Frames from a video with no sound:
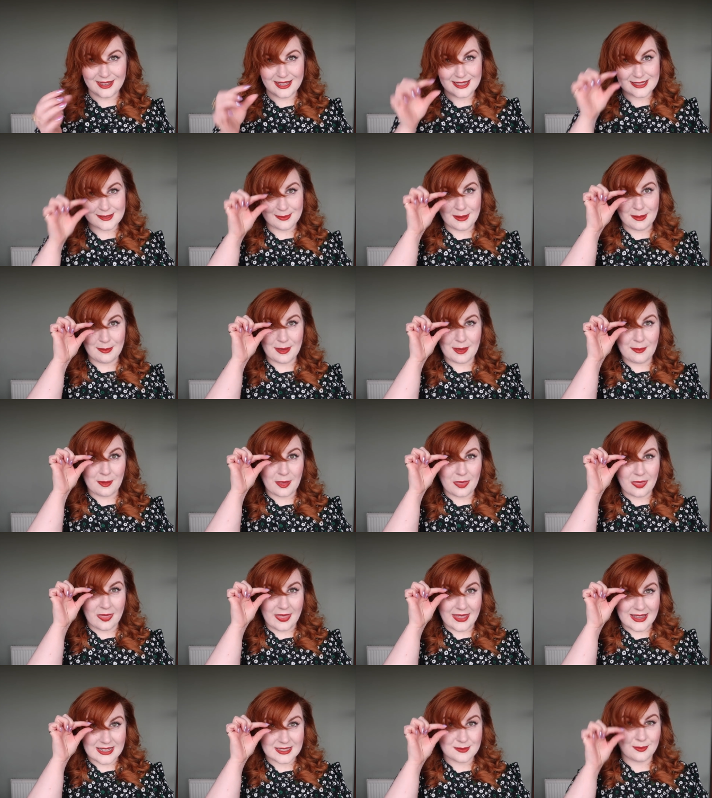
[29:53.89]
it's maybe
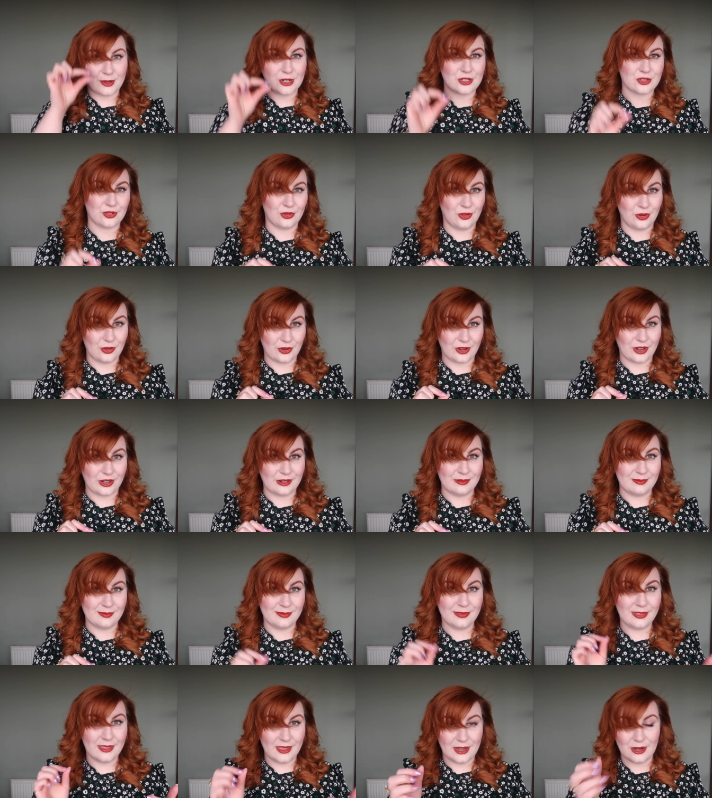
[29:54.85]
about this much longer
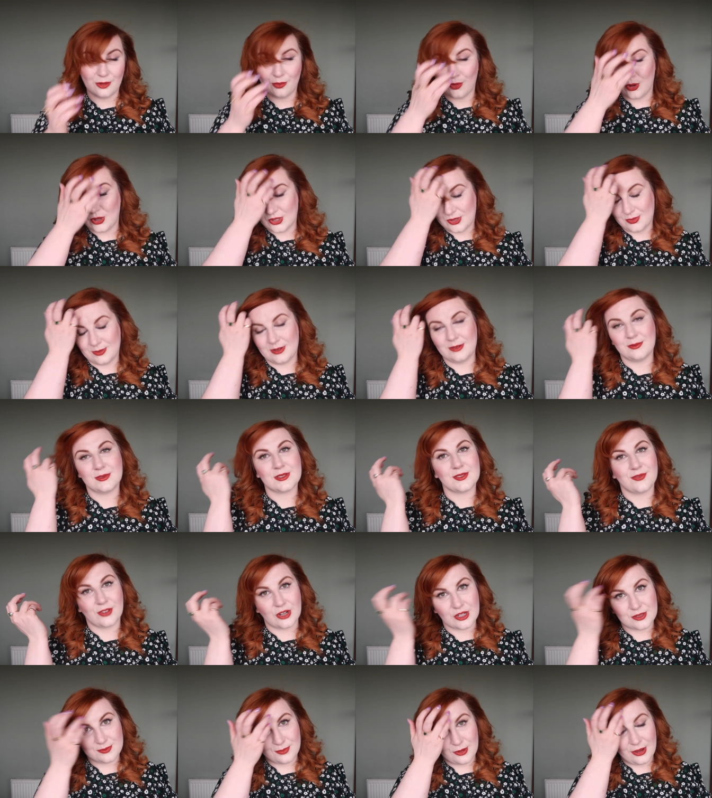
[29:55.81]
than it was when it was
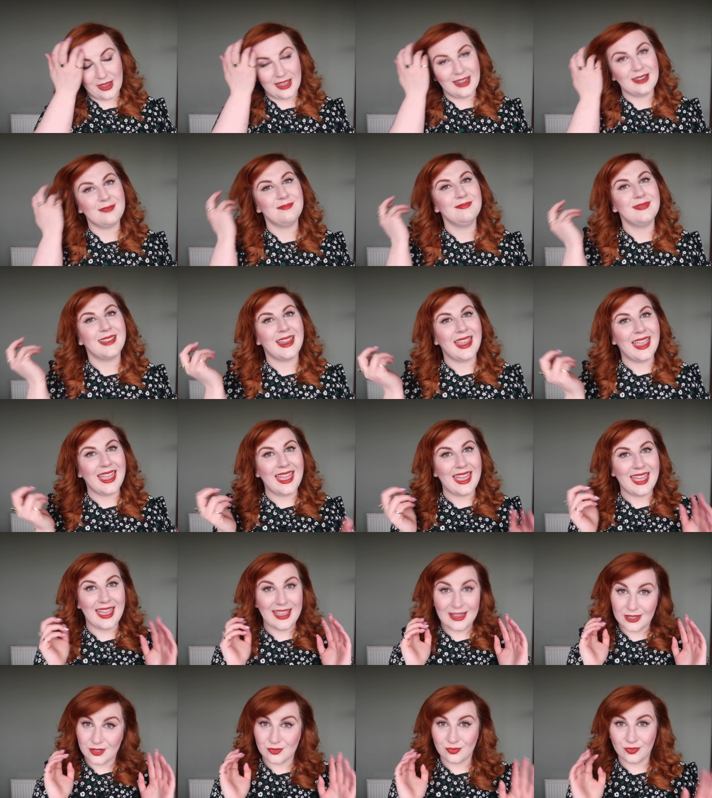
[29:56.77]
first put in
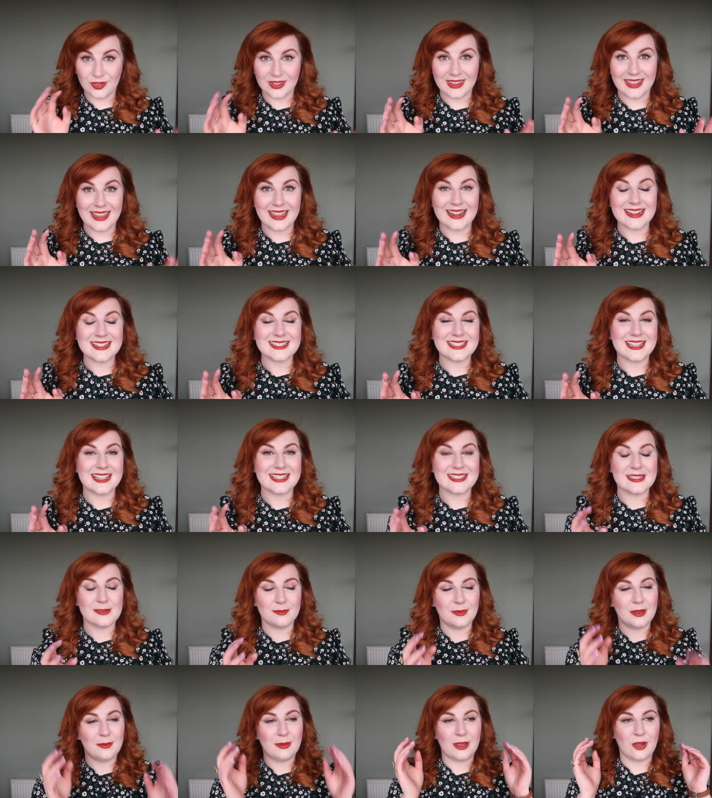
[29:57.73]
it's really
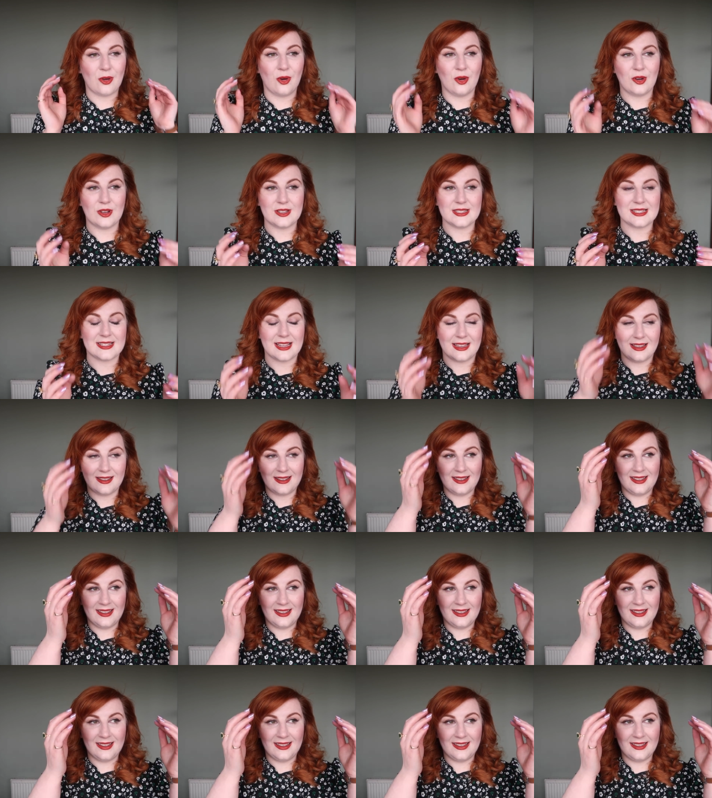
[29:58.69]
irritating me because